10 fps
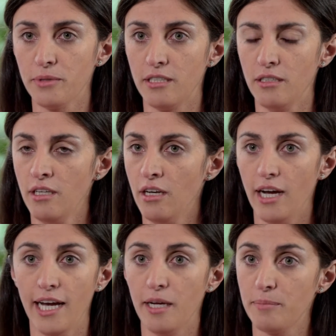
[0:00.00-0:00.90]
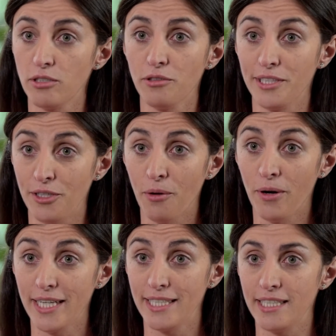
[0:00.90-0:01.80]
And I had absolutely no
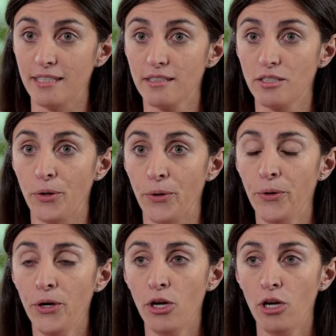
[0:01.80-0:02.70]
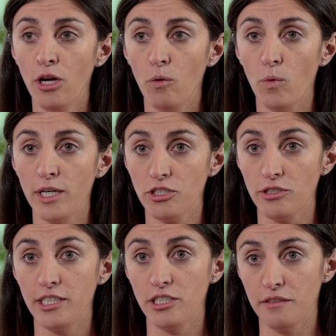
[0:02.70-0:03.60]
idea. So one
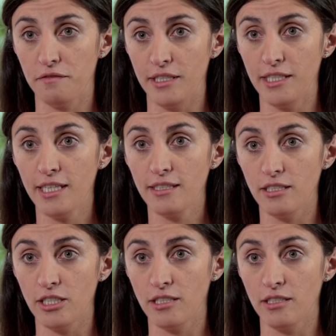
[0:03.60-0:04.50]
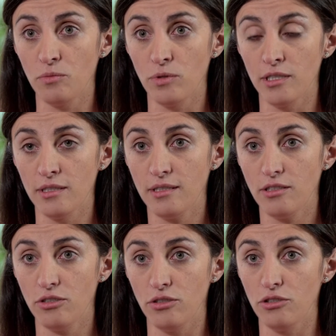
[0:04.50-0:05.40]
strategy a friend had suggested was
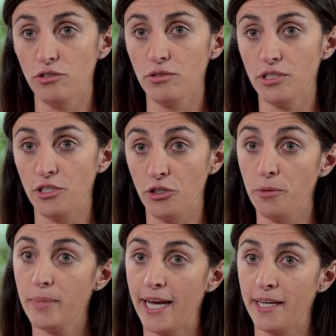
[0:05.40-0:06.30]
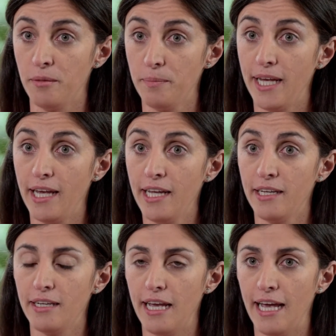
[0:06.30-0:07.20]
to use a notepad and
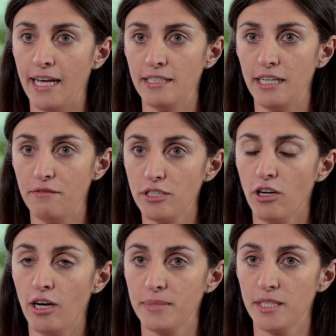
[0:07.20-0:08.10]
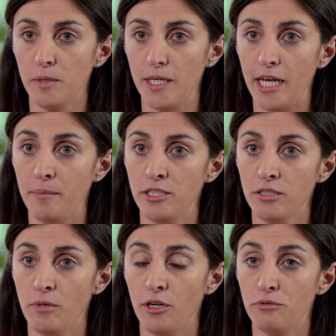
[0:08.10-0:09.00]
pen, and every time someone came
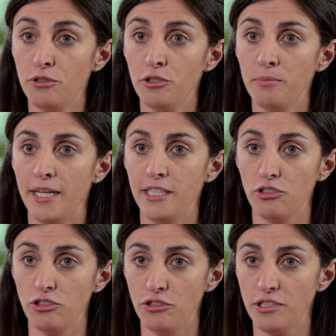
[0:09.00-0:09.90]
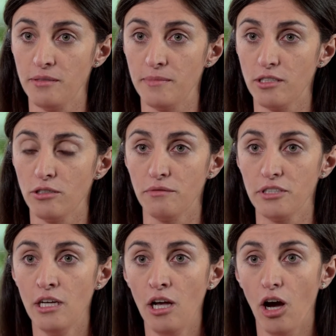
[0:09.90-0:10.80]
into my room and introduced
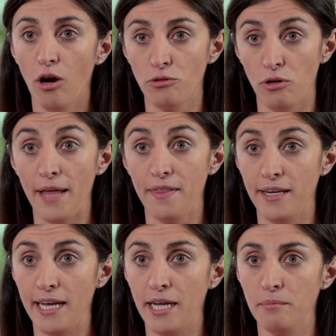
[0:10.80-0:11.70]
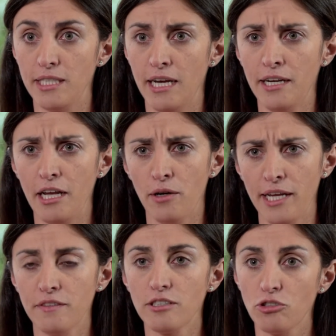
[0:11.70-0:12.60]
themselves, I'd write their name down. I'd
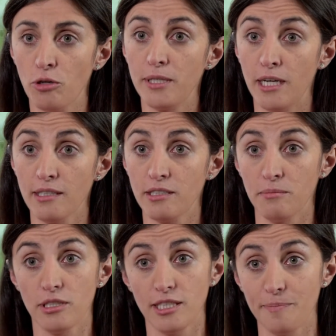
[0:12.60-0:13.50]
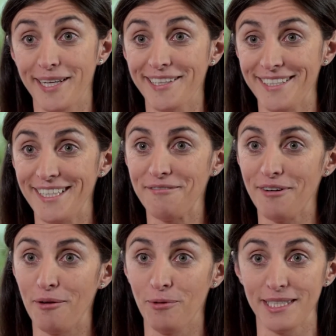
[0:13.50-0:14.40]
even stop and ask them to spell it if
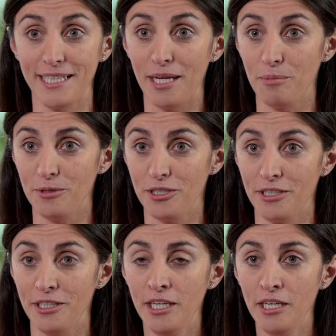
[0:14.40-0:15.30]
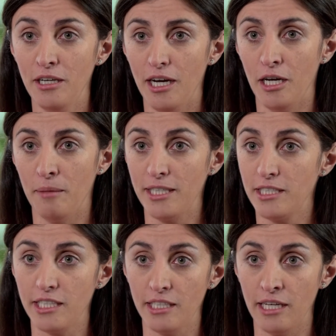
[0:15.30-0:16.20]
I wasn't able to
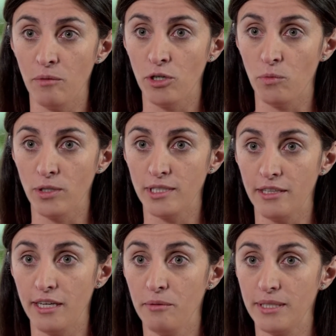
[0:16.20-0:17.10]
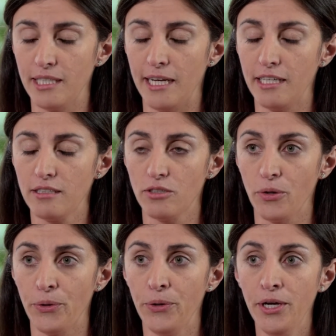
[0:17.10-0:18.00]
articulate what it was that they were saying.
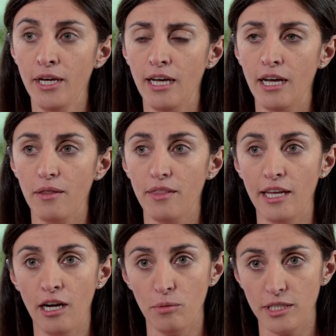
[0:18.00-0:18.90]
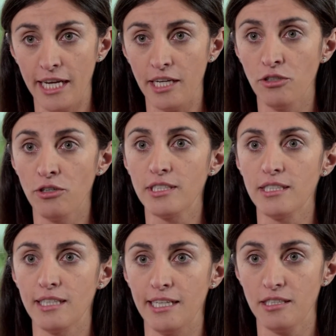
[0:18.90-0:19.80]
So then I would take notes
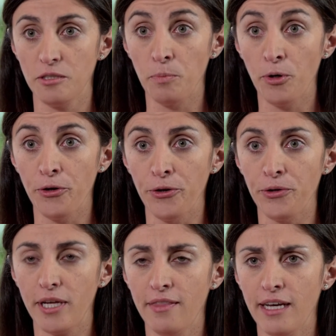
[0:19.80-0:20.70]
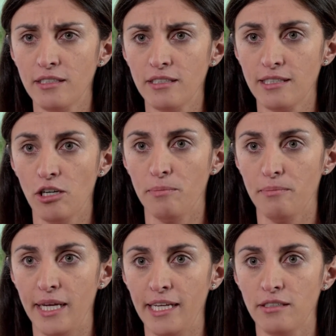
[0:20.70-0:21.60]
as they spoke, and that just helped
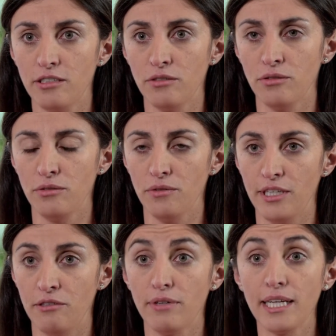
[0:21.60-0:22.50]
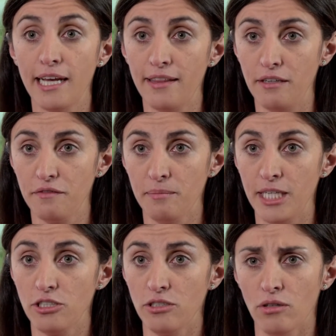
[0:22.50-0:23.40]
me to then relay that
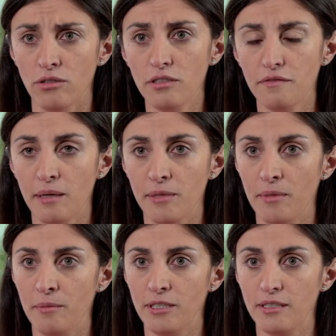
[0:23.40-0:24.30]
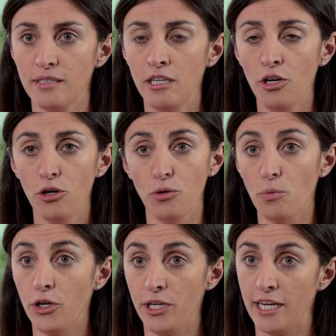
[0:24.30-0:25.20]
information on to family members who
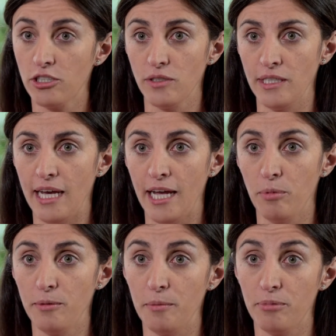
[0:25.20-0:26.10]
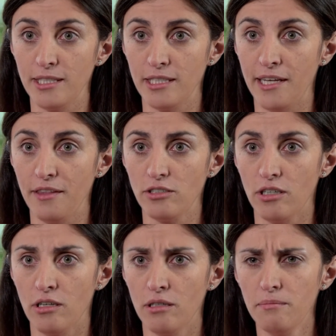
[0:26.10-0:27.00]
weren't actually able to be present at the
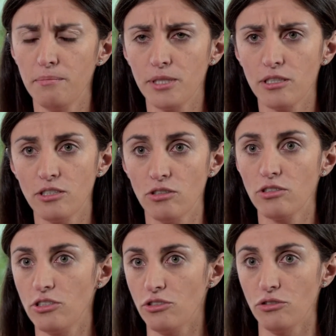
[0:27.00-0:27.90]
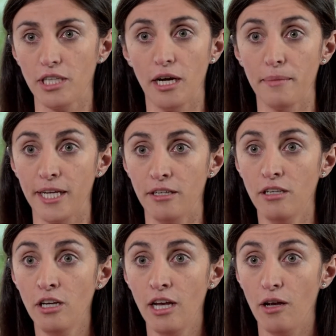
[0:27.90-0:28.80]
time, because doctors do come in
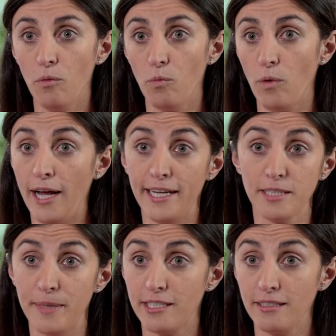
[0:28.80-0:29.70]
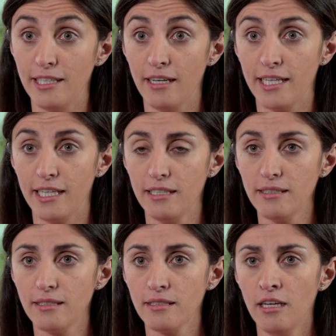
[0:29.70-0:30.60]
unexpectedly, I
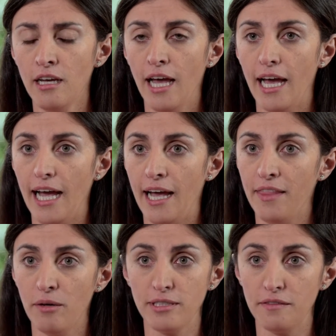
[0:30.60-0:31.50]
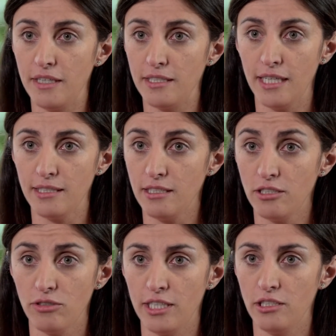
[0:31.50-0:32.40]
guess. And that was a fantastic
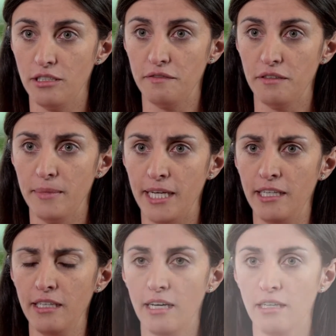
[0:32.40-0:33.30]
strategy for me.